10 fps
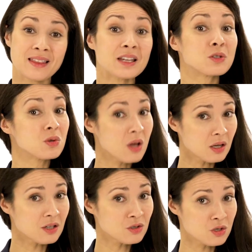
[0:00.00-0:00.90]
They do
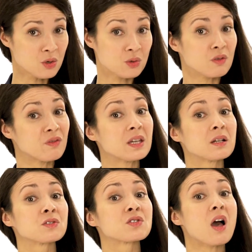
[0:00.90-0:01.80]
not concern the
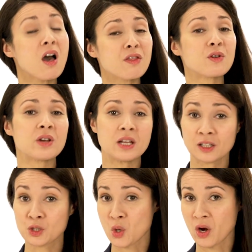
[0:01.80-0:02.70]
vehicle's other
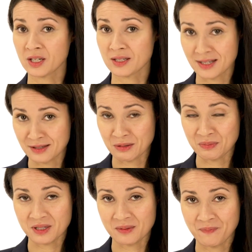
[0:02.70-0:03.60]
electronic
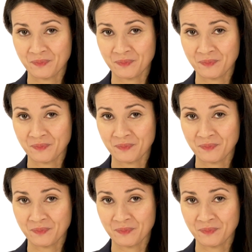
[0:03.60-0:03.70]
systems.